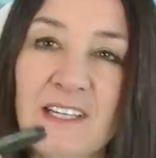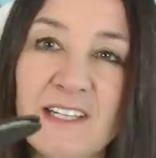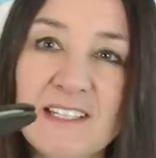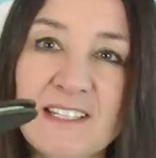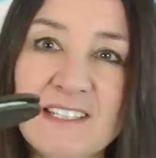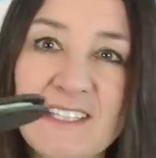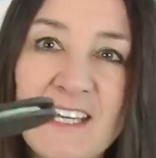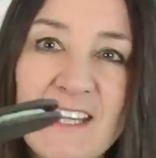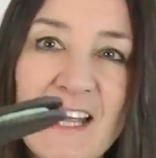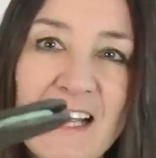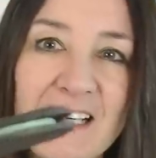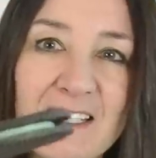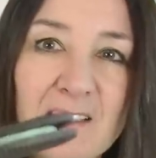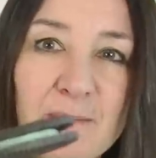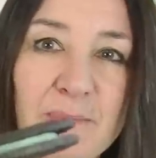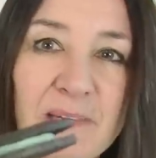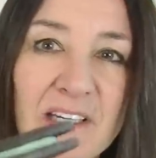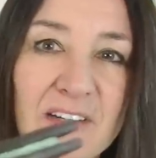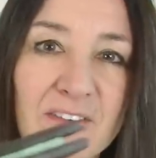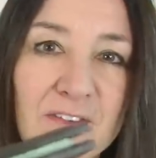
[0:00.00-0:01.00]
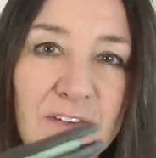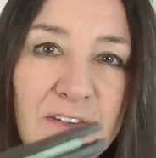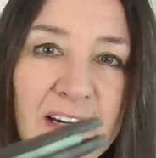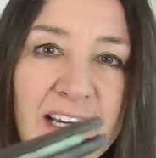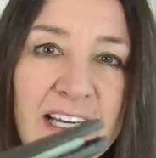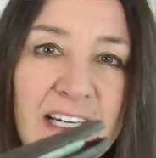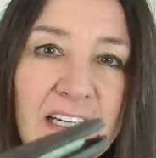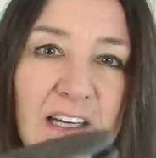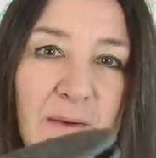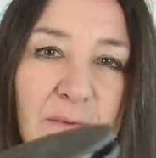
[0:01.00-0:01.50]
You can see that little bit of
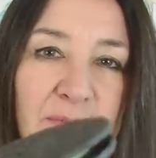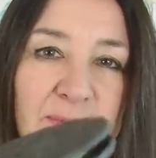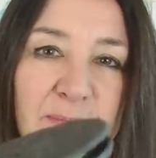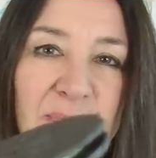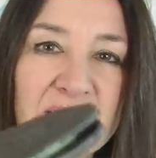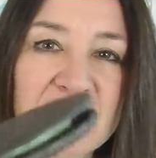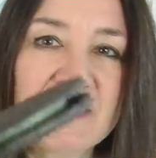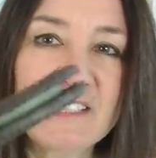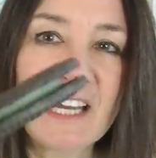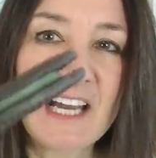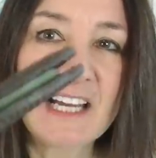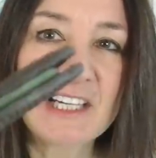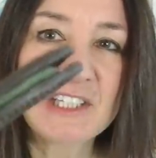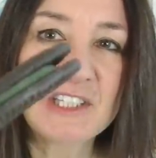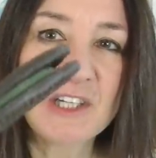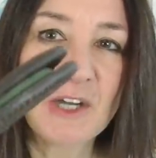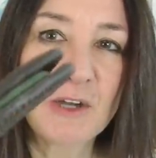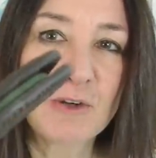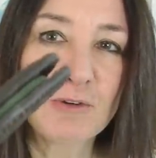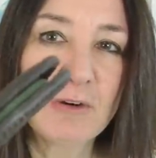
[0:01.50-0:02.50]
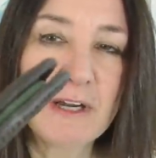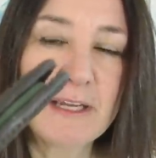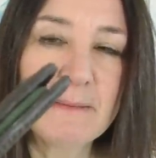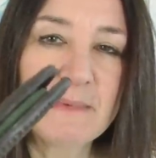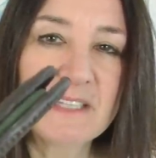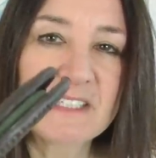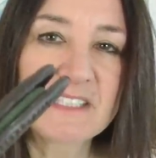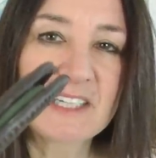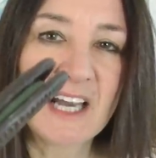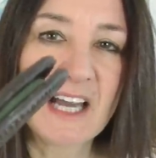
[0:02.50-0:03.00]
green pistachio cream
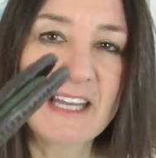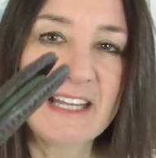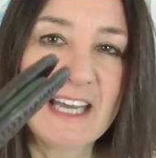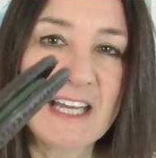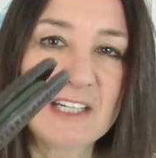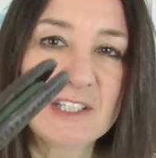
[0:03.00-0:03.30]
inside there